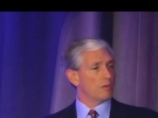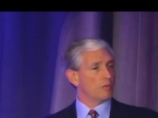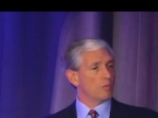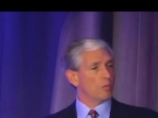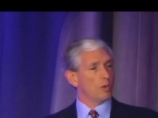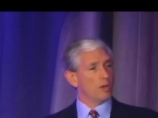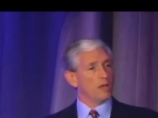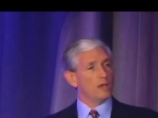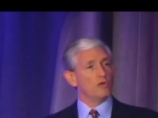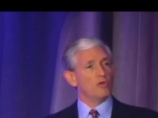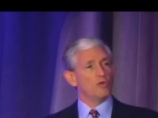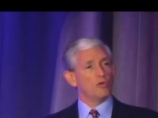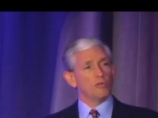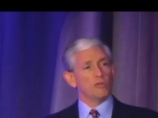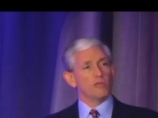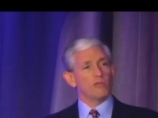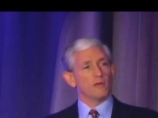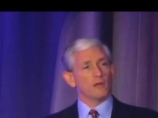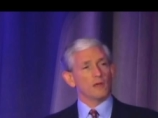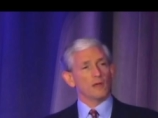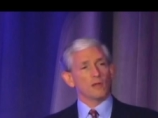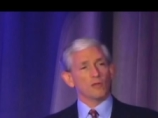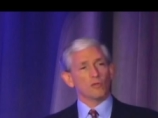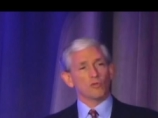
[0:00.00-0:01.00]
we do
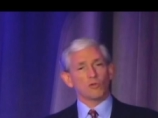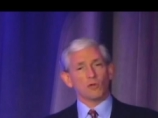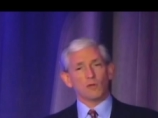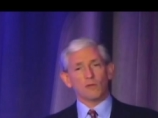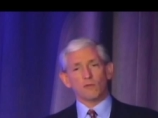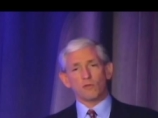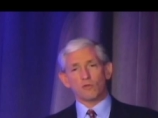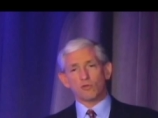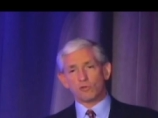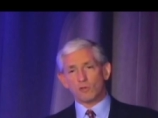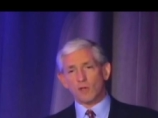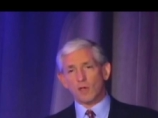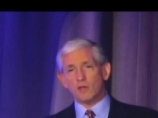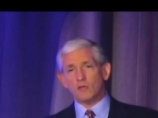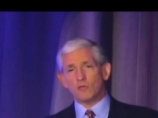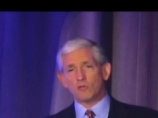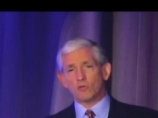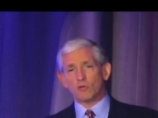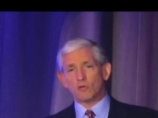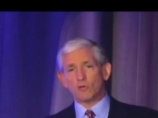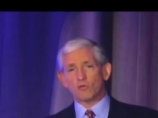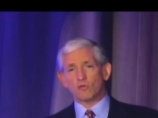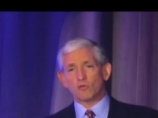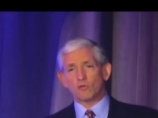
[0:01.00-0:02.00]
things in the state
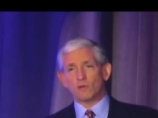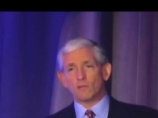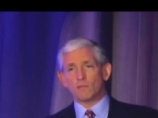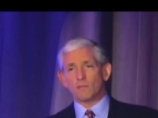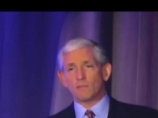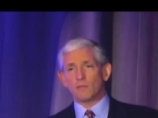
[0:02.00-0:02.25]
system